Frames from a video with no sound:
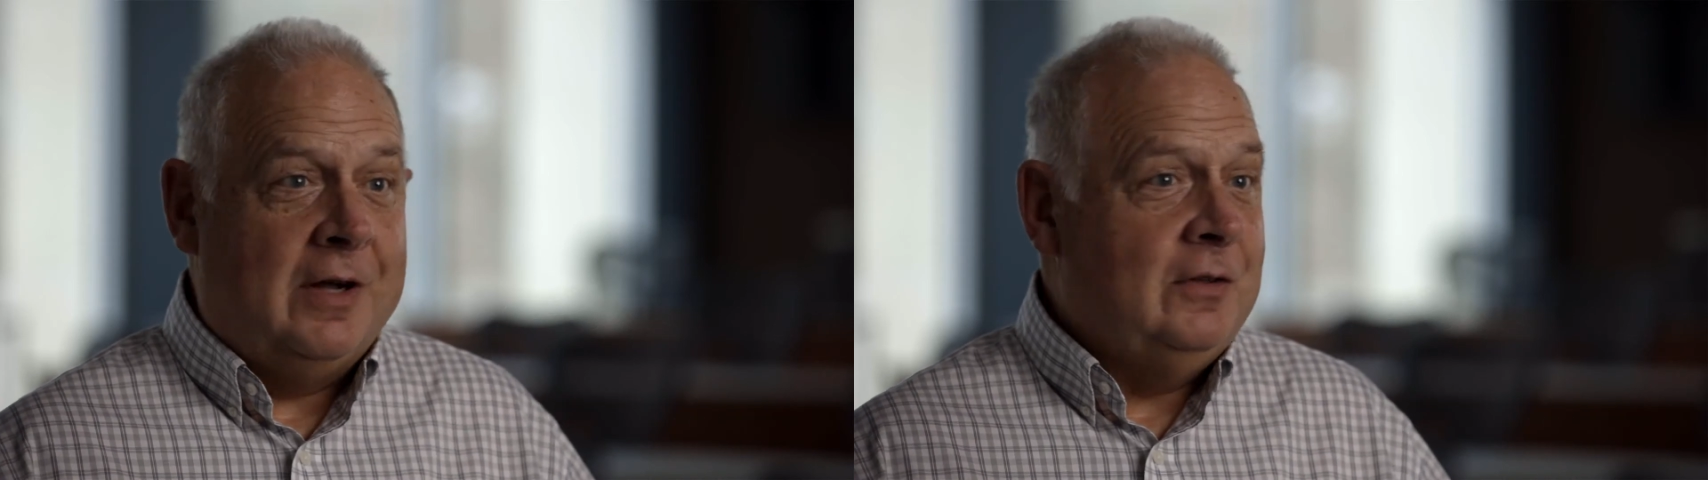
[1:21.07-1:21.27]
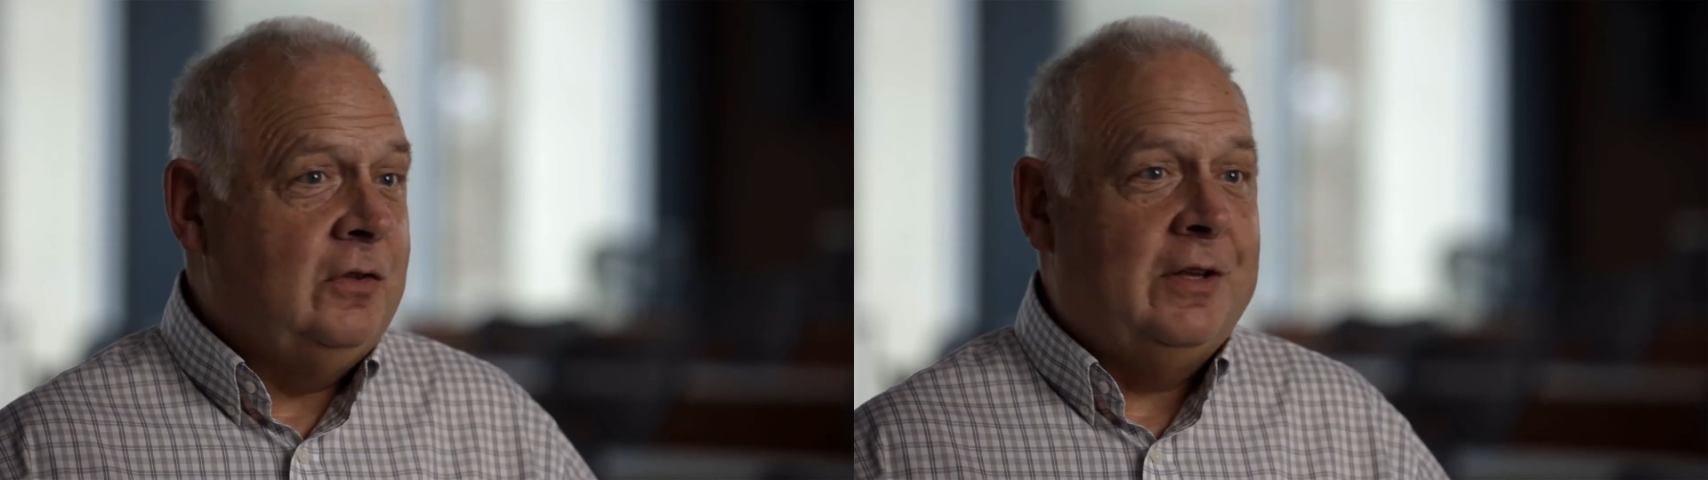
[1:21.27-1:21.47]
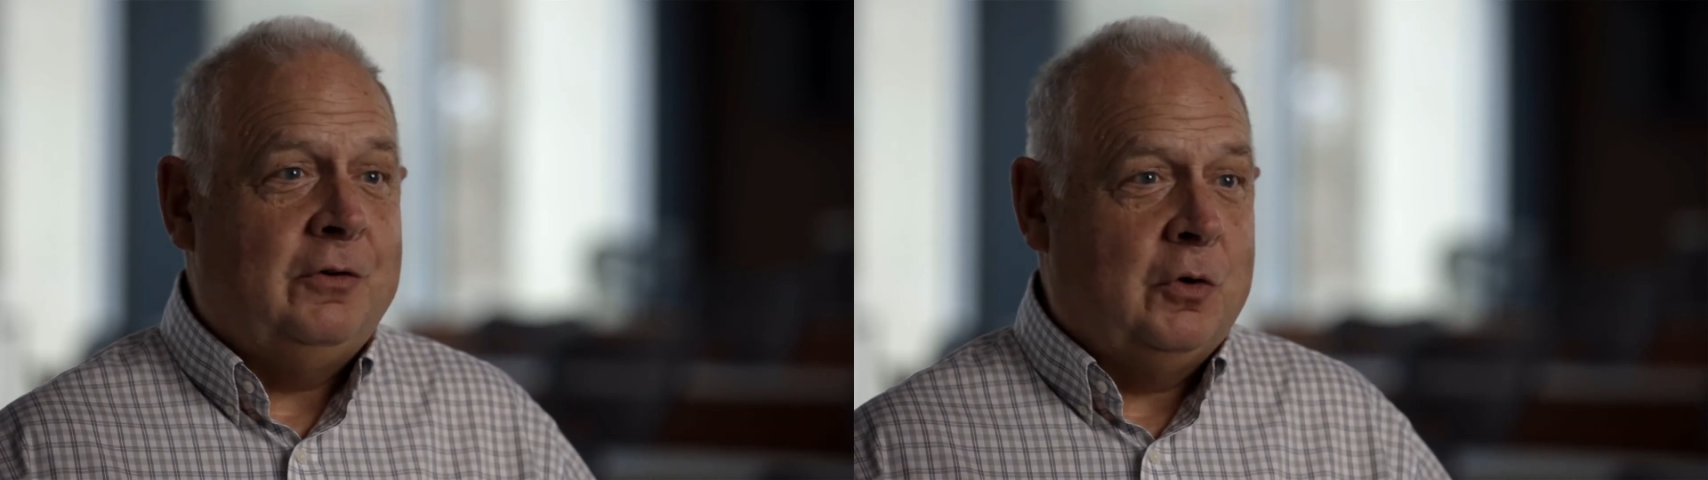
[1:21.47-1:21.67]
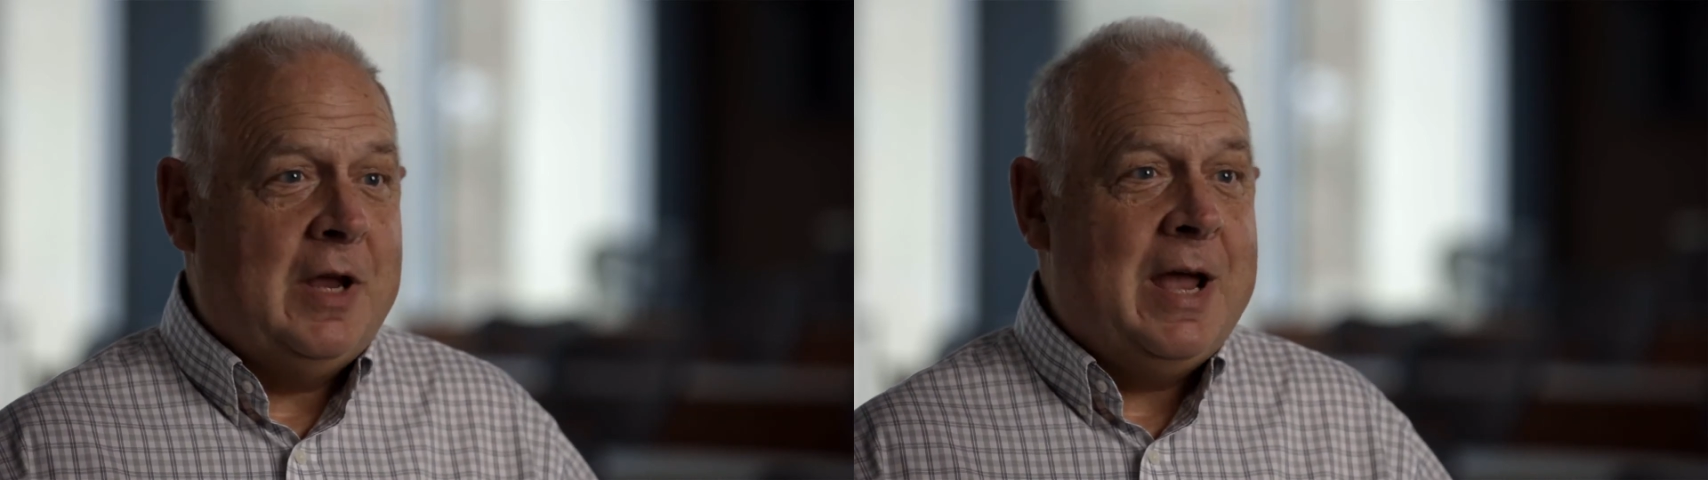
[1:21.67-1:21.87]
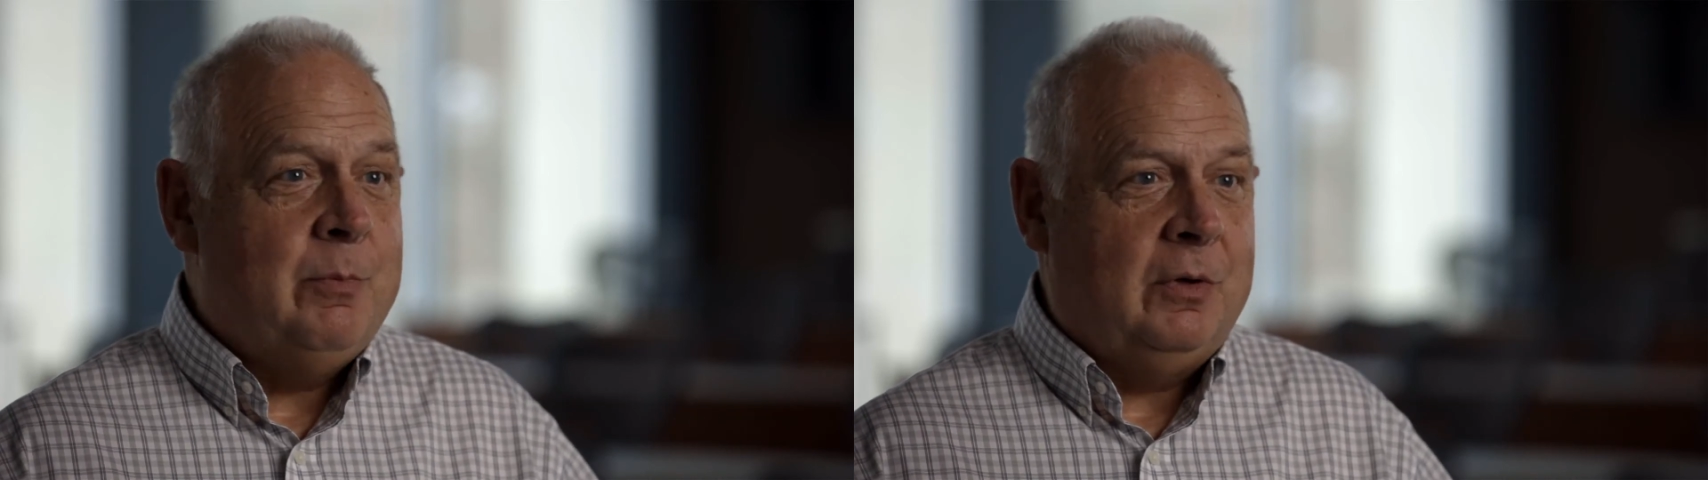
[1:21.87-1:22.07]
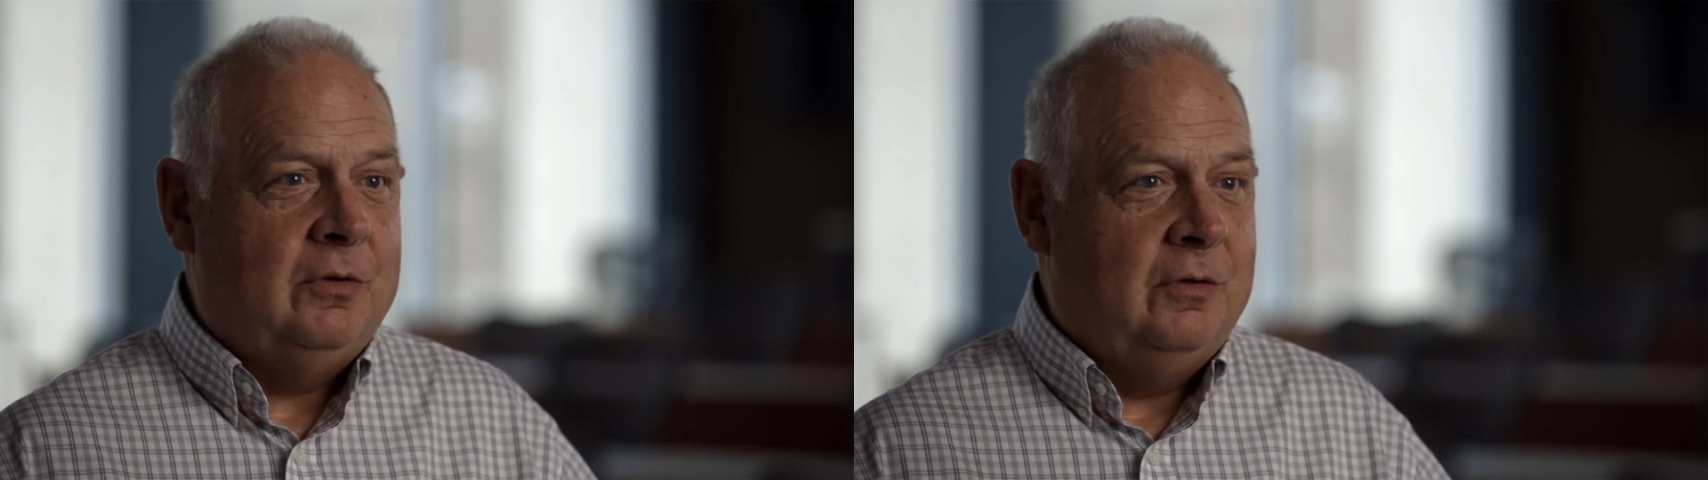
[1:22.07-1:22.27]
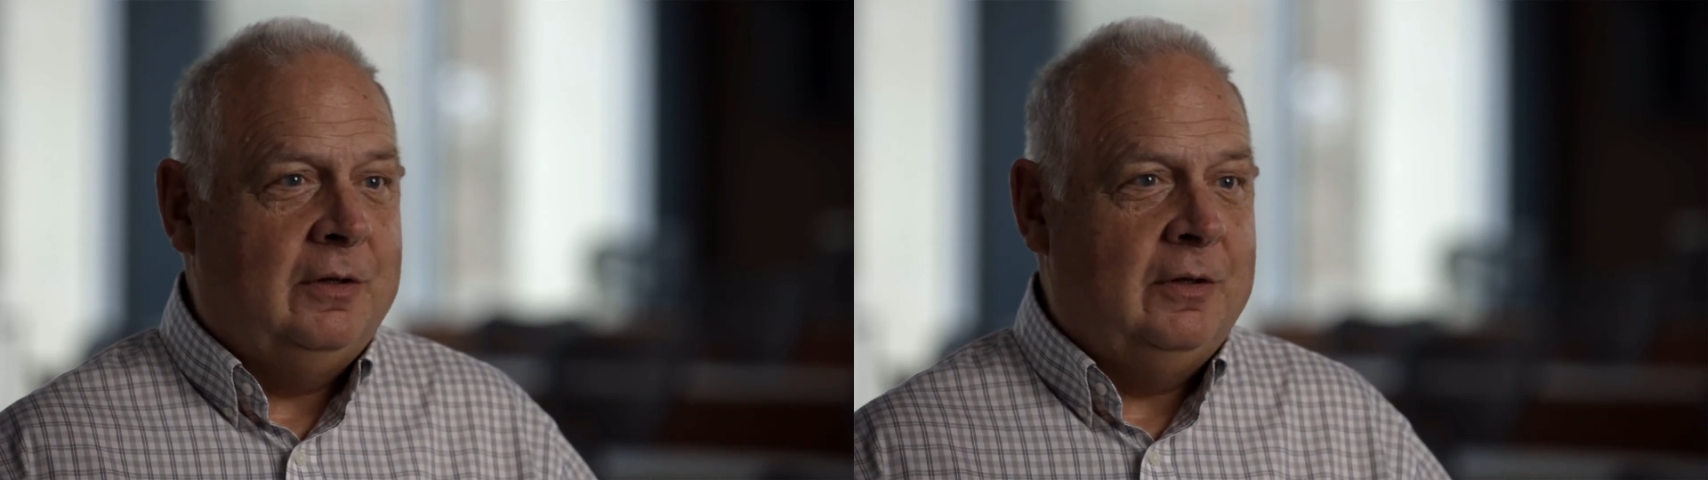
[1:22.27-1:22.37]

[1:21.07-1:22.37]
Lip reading: on central campus.